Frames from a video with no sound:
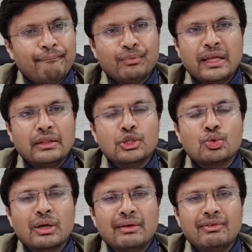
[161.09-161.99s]
then the
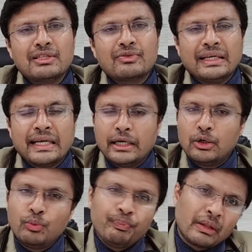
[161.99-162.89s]
sugar levels will tend
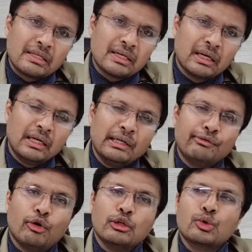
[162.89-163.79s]
to suddenly fall.